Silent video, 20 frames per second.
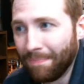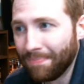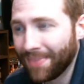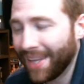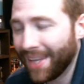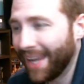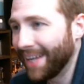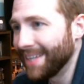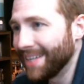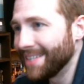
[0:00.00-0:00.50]

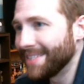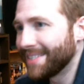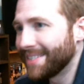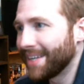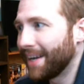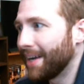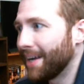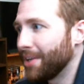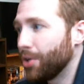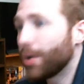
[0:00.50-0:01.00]
And
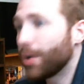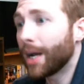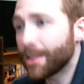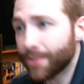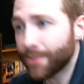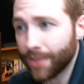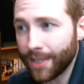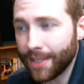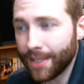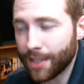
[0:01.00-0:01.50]
you guys
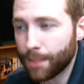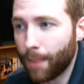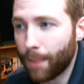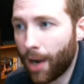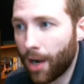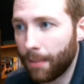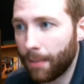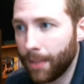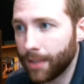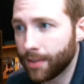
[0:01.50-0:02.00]

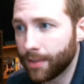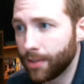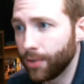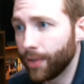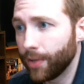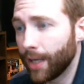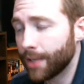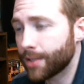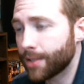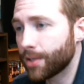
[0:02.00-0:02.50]
inspire me to do
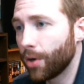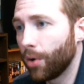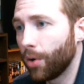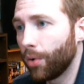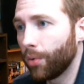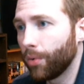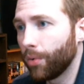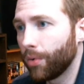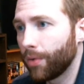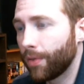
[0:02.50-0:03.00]
that.
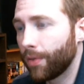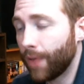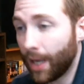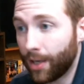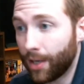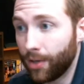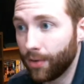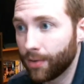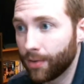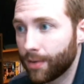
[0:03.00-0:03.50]
So
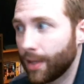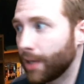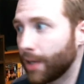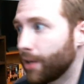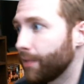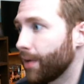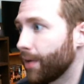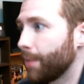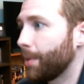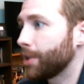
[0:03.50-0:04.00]
thank you. Thank
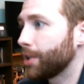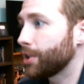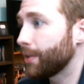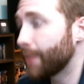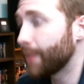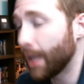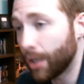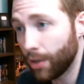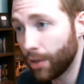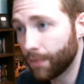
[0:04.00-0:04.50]
you very much. And
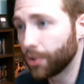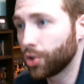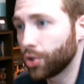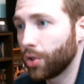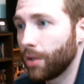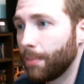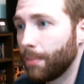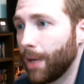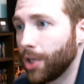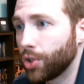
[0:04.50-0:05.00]
thank you for
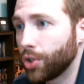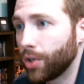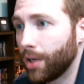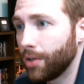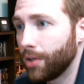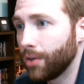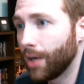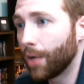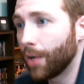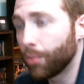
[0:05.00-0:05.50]
joining the Patreon,
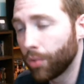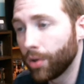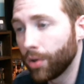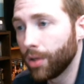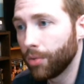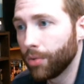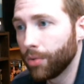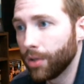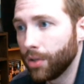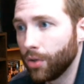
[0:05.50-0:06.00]
dude. I really,
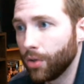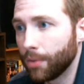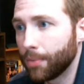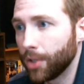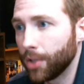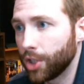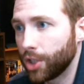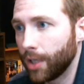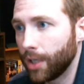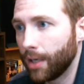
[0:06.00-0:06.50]
really do
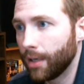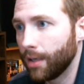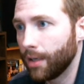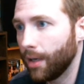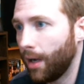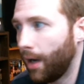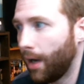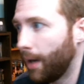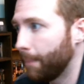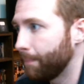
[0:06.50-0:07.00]
appreciate it.
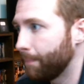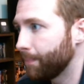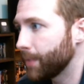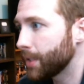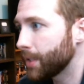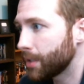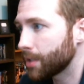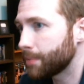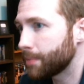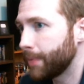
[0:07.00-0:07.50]
It
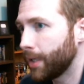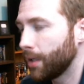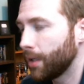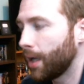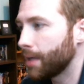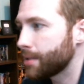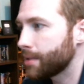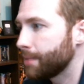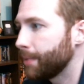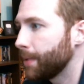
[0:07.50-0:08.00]
does mean a
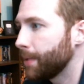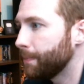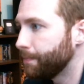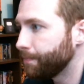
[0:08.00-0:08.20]
lot to me.